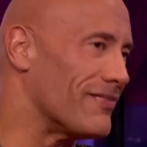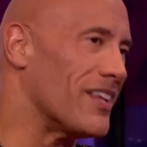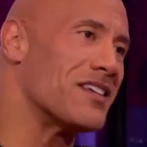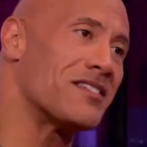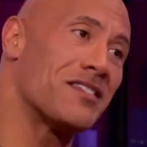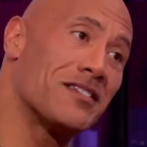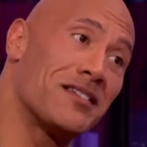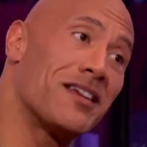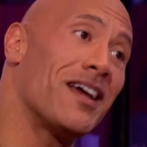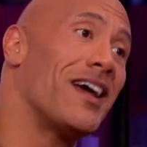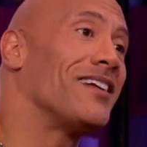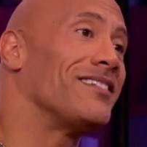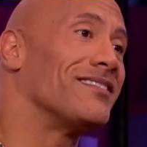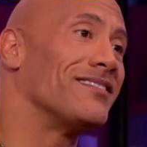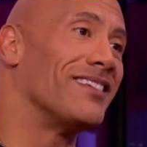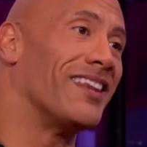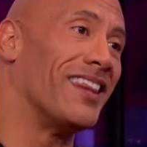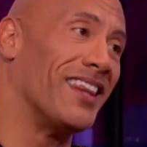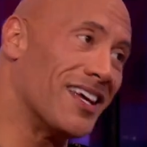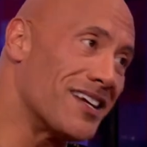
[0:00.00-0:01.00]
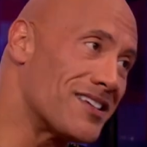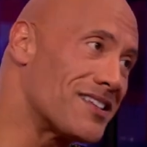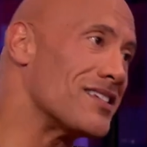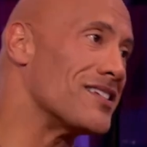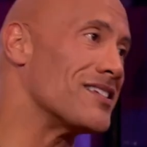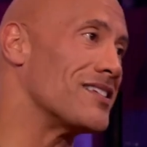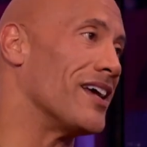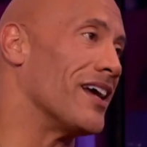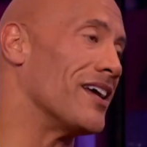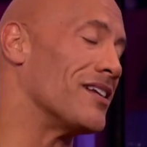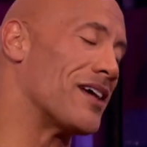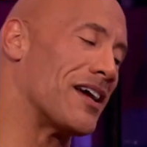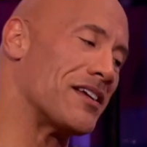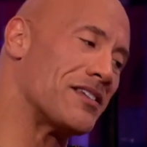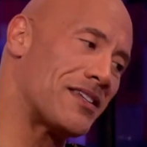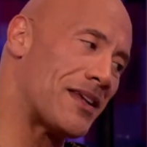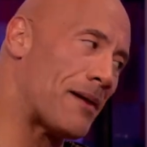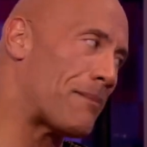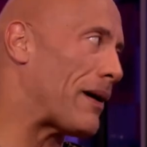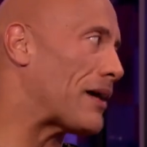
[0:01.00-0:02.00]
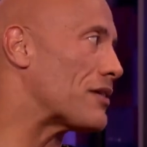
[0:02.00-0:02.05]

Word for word: this is it. This is it. I step